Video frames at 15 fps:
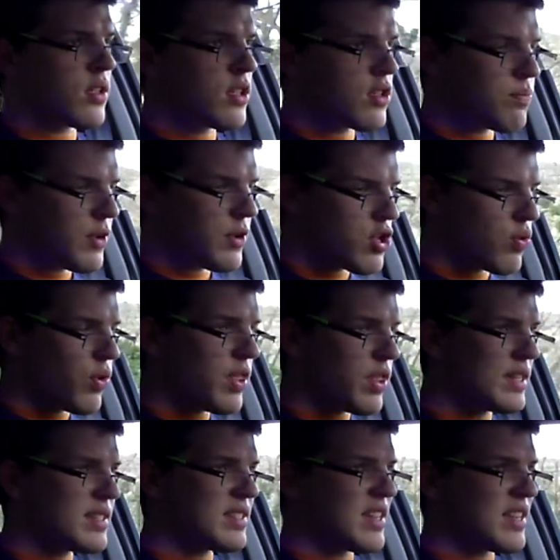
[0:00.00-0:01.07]
Especially with
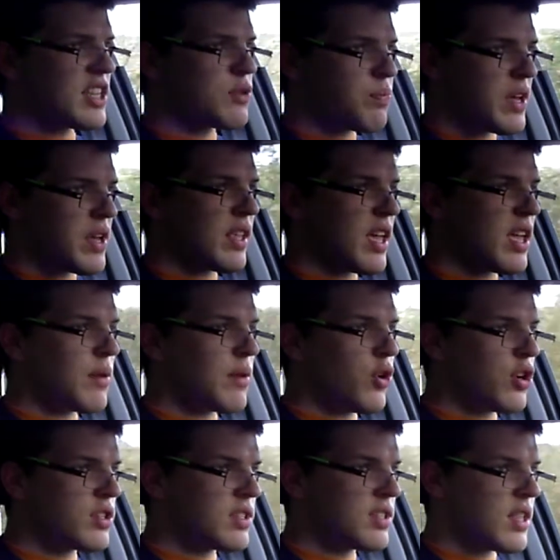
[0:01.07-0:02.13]
this 6-speed
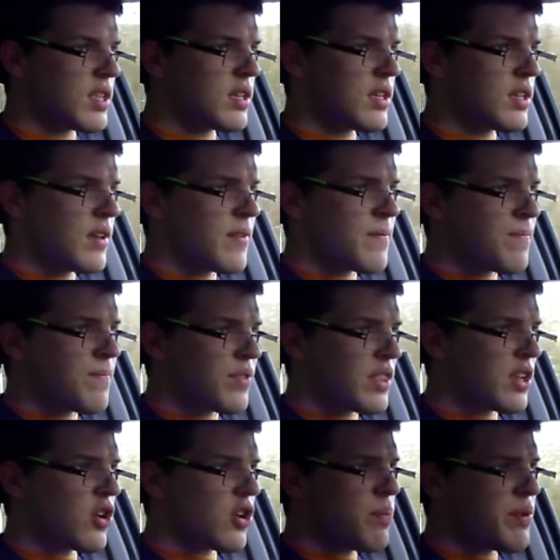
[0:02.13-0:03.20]
gearbox that
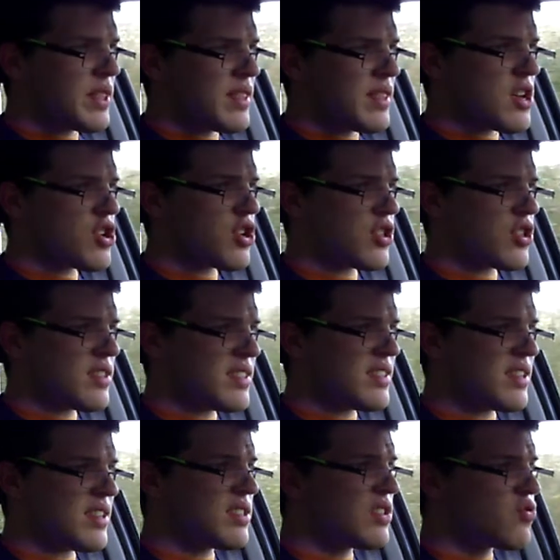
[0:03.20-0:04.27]
the competition
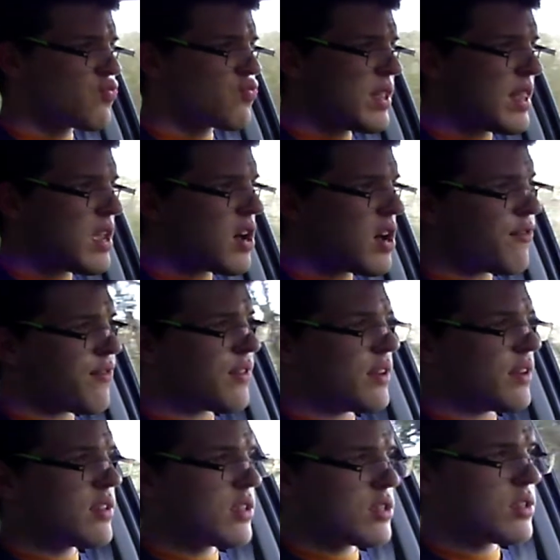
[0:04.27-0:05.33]
doesn't really offer,
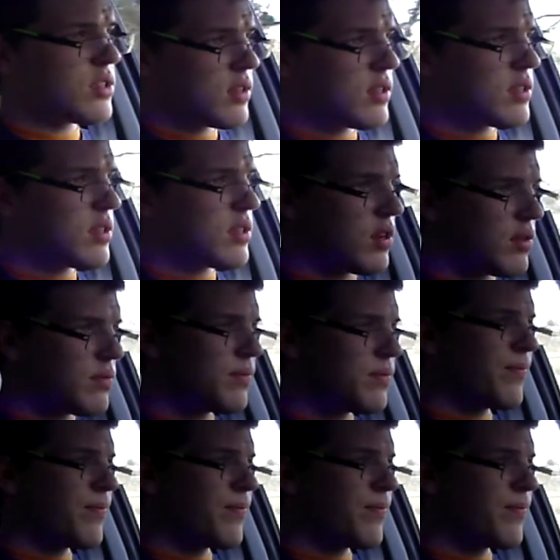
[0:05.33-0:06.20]
you know.